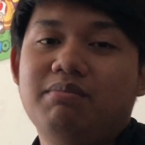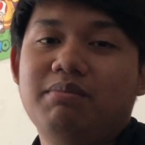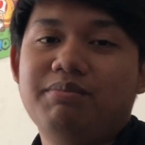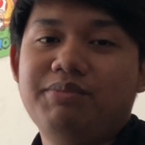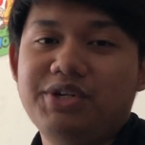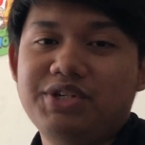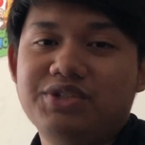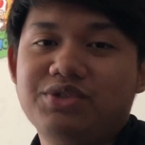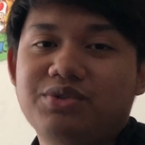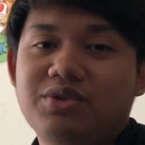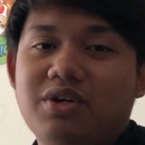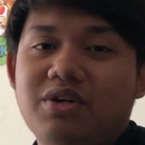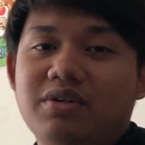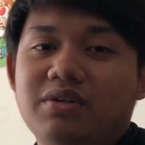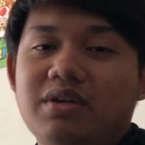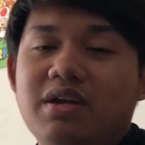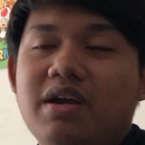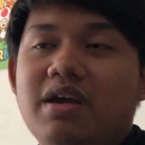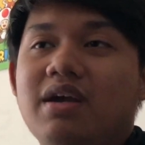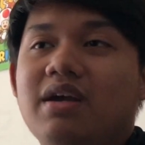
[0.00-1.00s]
Be strong.
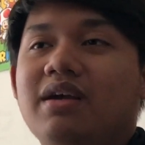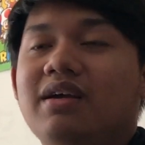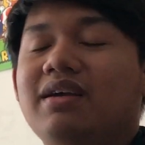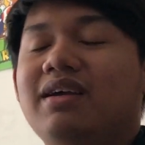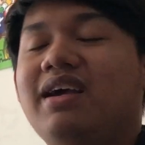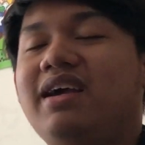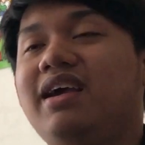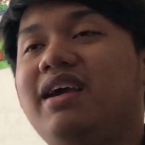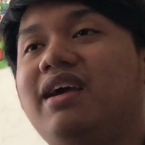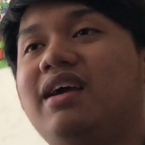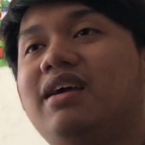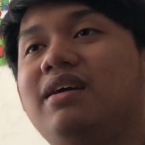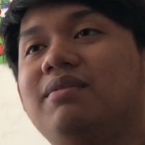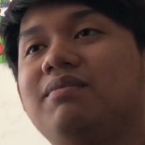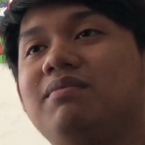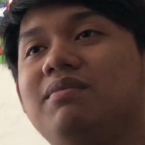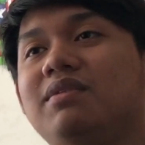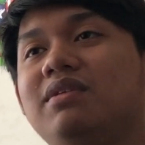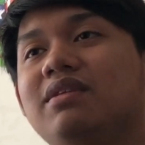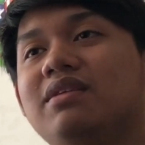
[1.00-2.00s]

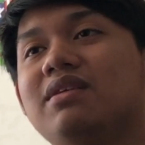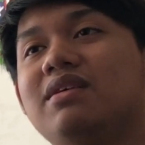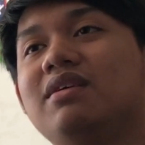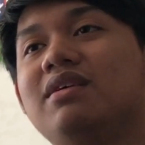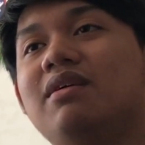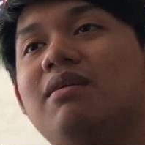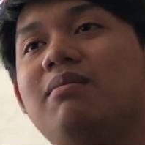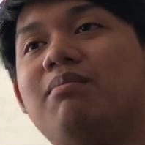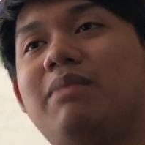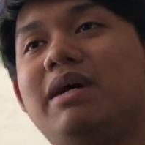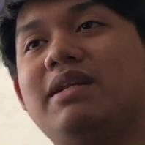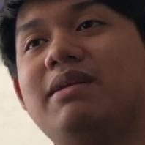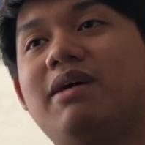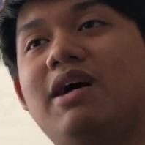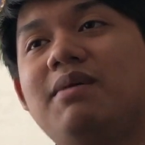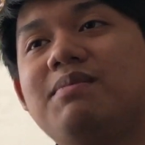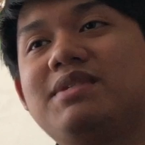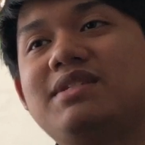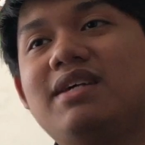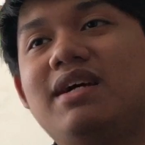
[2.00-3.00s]
And my
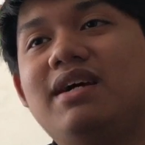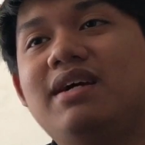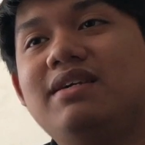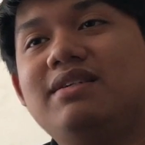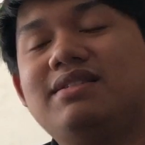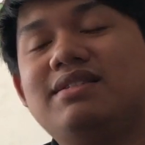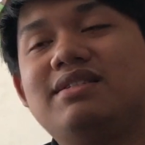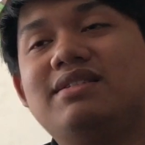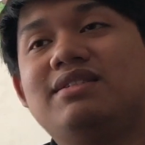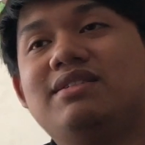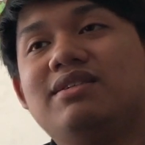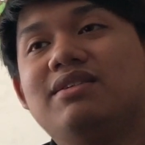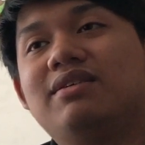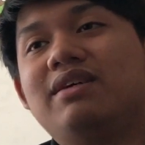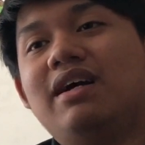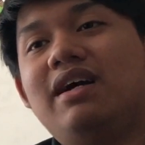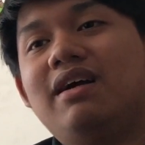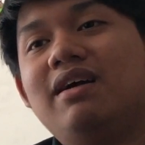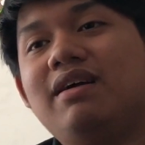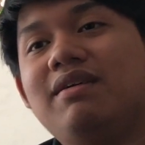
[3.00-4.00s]
mom's side still
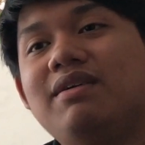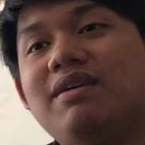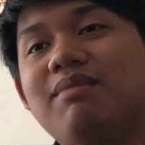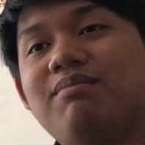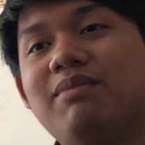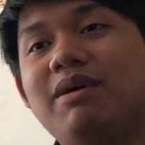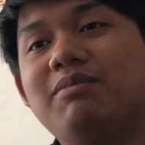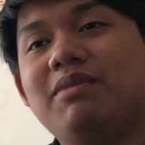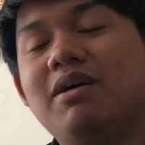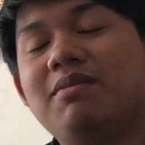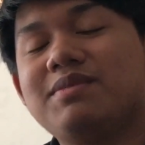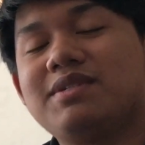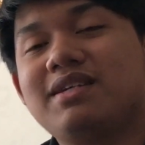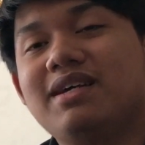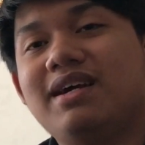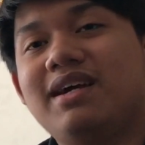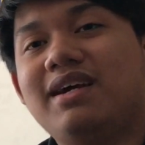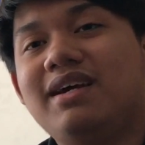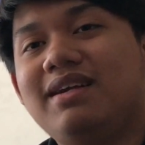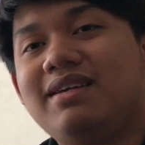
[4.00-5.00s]
have my mom's
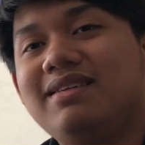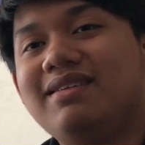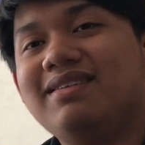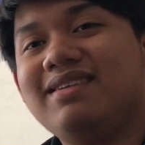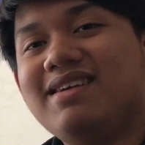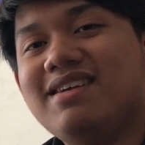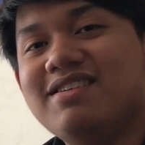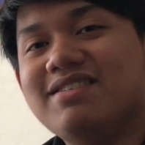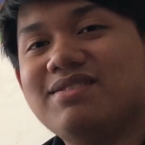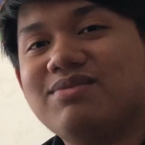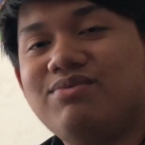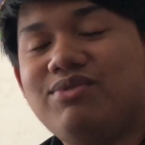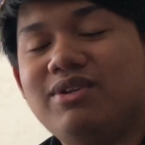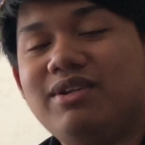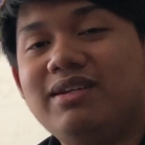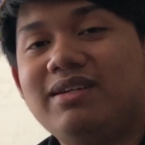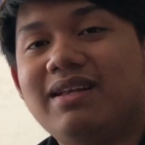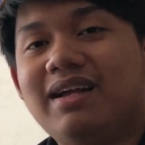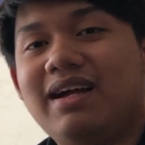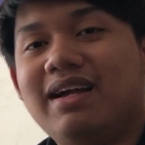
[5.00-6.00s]
side is
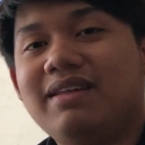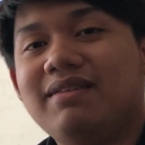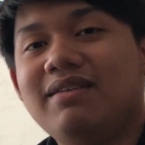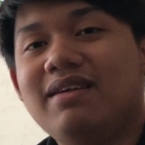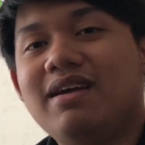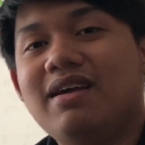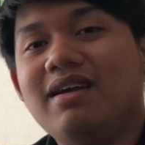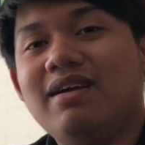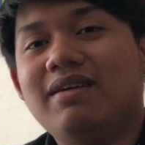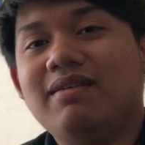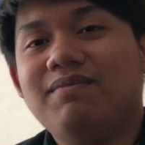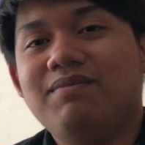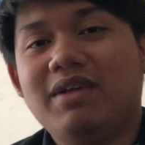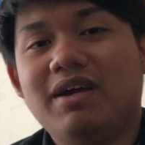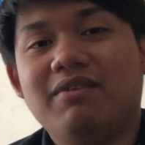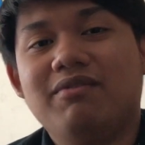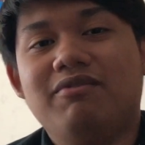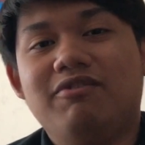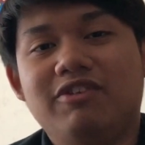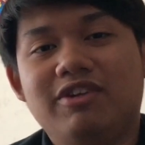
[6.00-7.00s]
really glad we
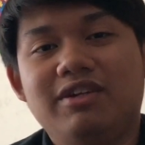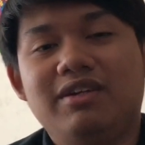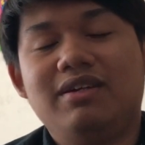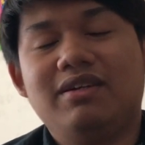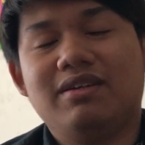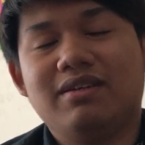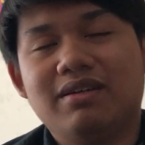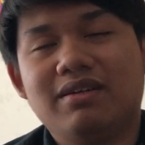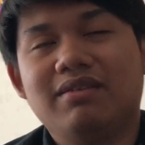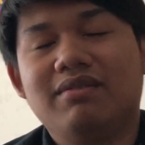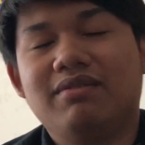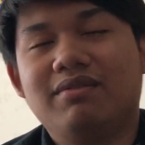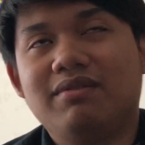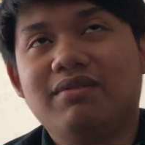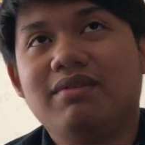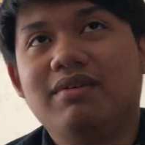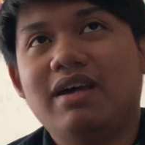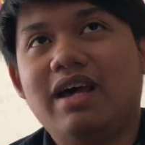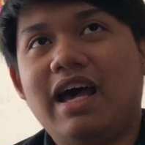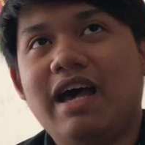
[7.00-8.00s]
are really
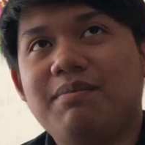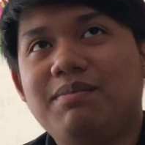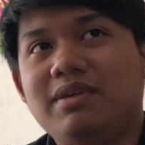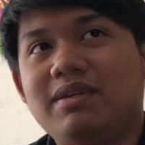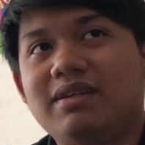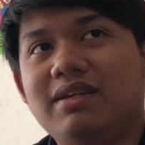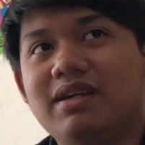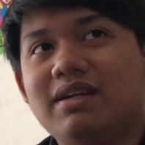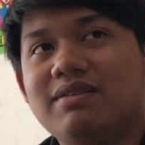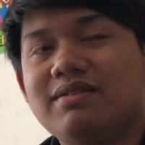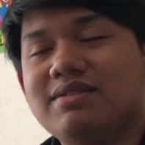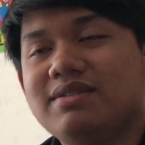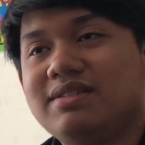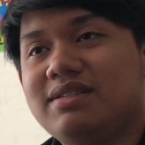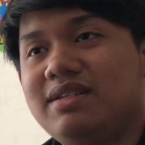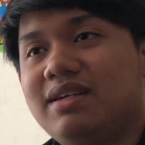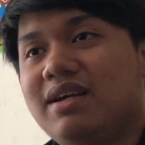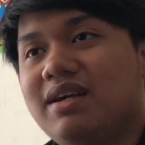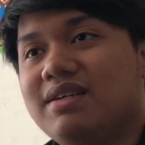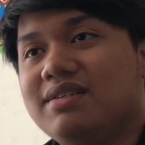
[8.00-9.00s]
happy again to
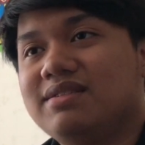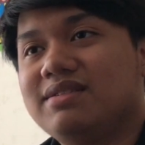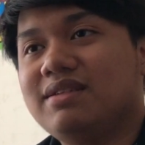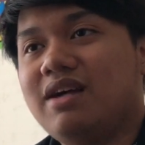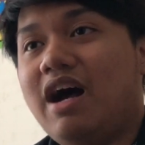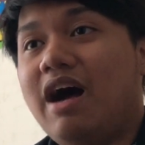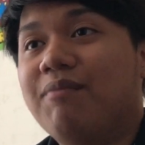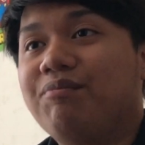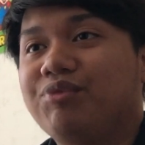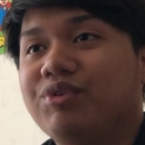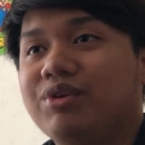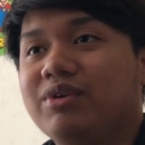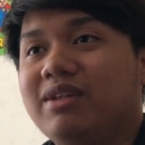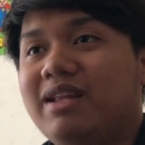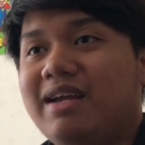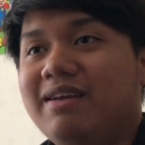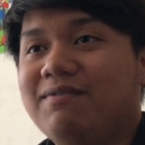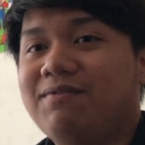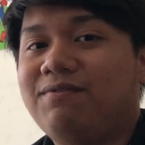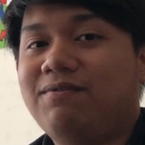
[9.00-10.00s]
see us after
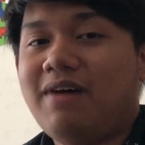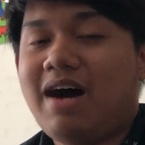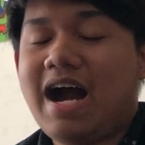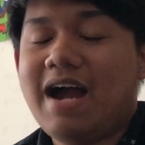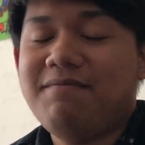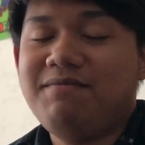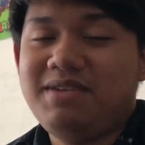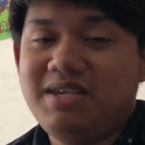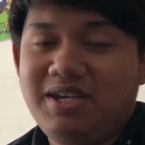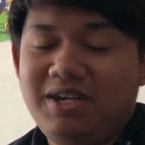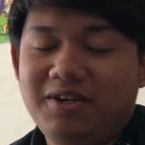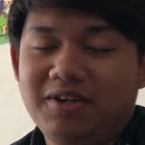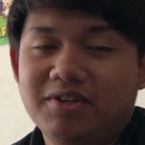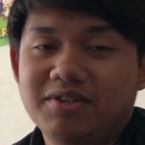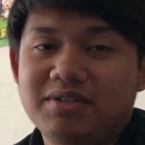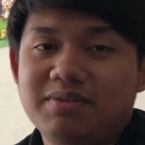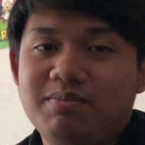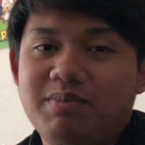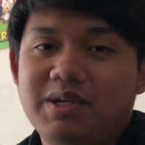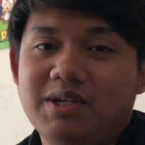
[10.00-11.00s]
like five
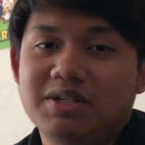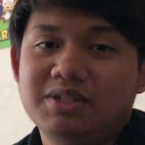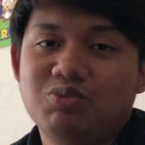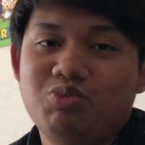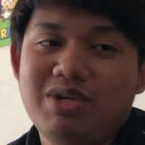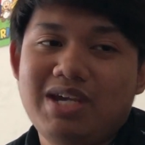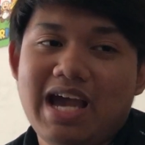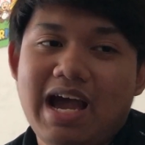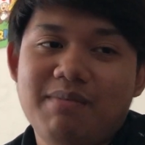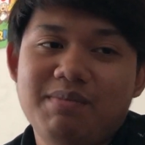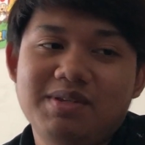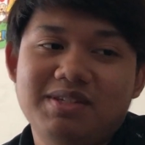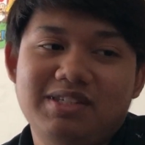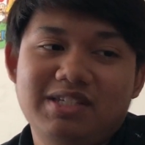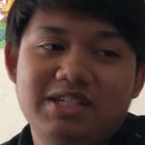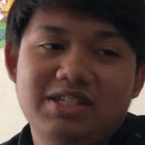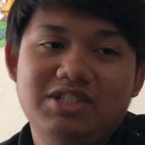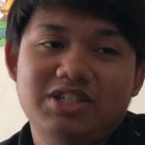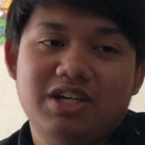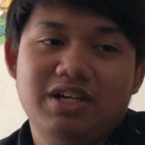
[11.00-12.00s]
years because we haven't
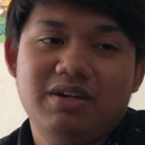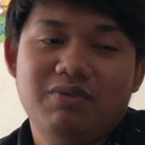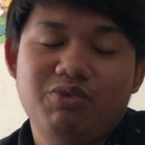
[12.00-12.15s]
seen each other.